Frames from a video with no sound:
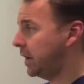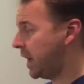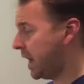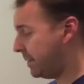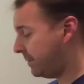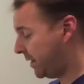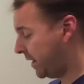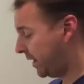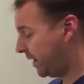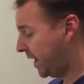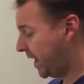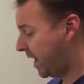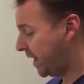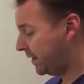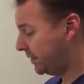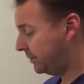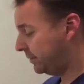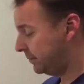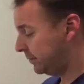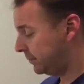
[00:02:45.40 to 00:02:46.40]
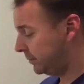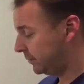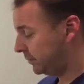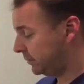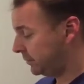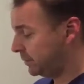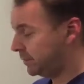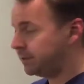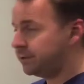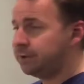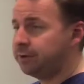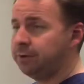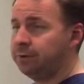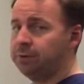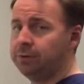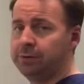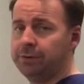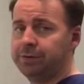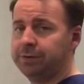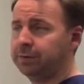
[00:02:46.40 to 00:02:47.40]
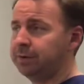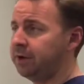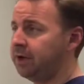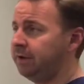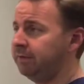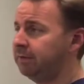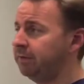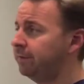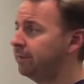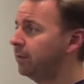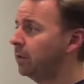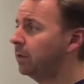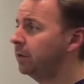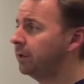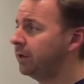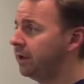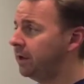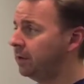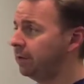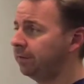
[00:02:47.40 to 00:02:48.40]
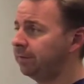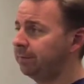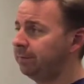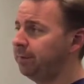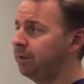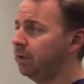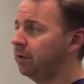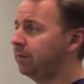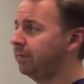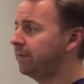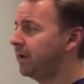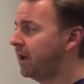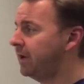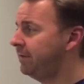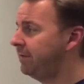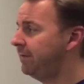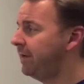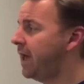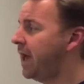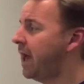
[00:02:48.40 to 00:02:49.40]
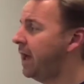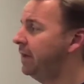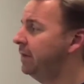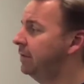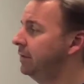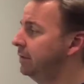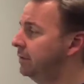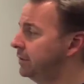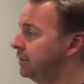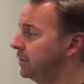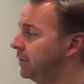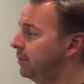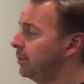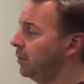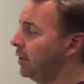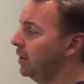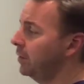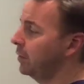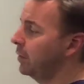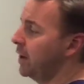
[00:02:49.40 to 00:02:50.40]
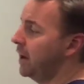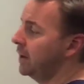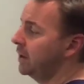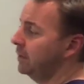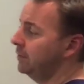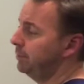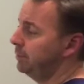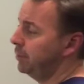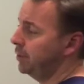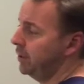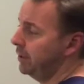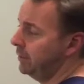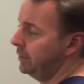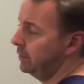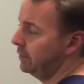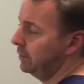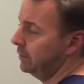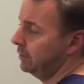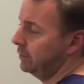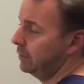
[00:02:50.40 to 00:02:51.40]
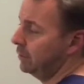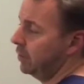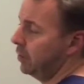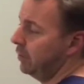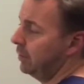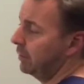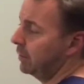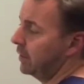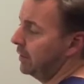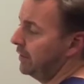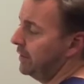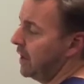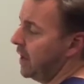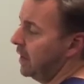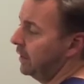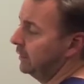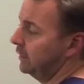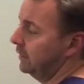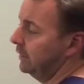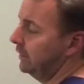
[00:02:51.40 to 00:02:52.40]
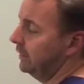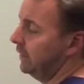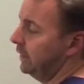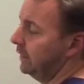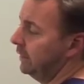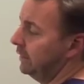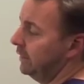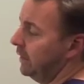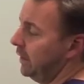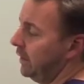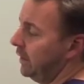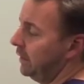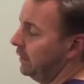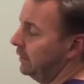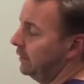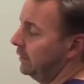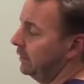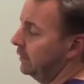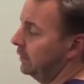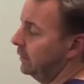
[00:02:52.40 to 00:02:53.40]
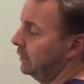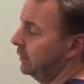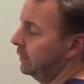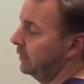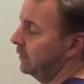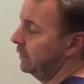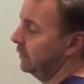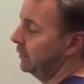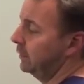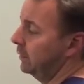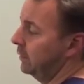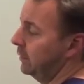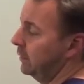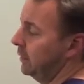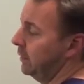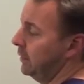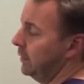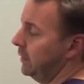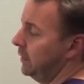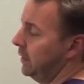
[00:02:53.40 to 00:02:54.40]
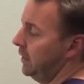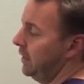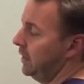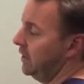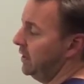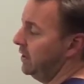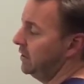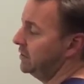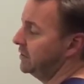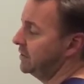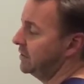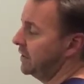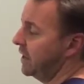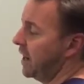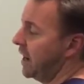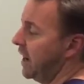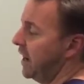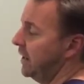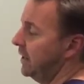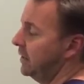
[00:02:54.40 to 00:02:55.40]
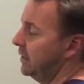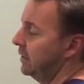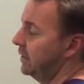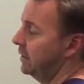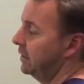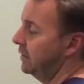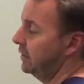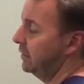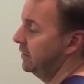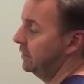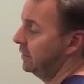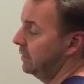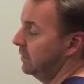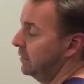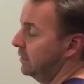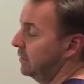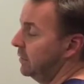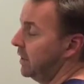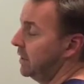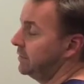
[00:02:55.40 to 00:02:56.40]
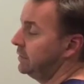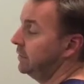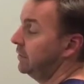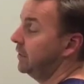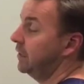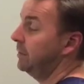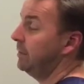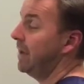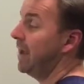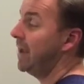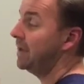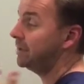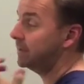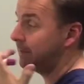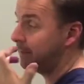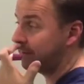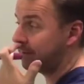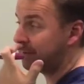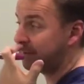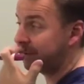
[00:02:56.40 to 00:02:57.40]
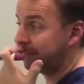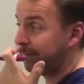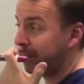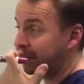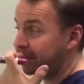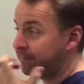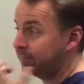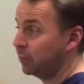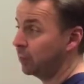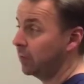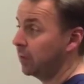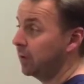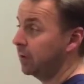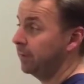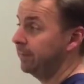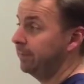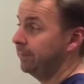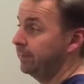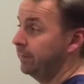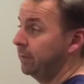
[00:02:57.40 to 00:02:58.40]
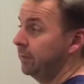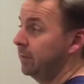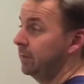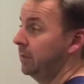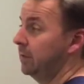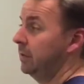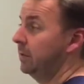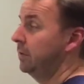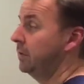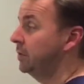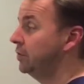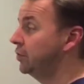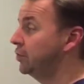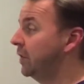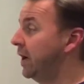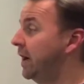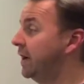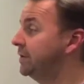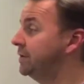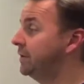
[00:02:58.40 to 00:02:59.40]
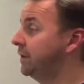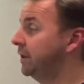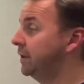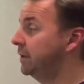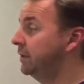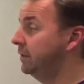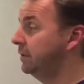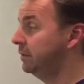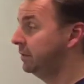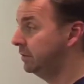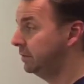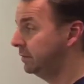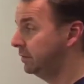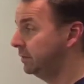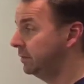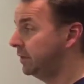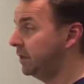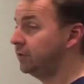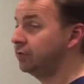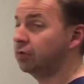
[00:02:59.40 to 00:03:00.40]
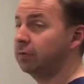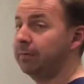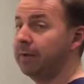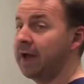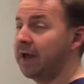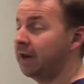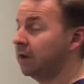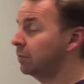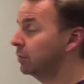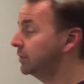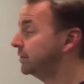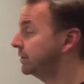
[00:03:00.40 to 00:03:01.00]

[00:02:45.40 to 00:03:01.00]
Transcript: I may get 2, 3, even 4 liters of purified fat to the point where I can put over 1,000 cc's in each side. As you can imagine, this is a much more drastic and dramatic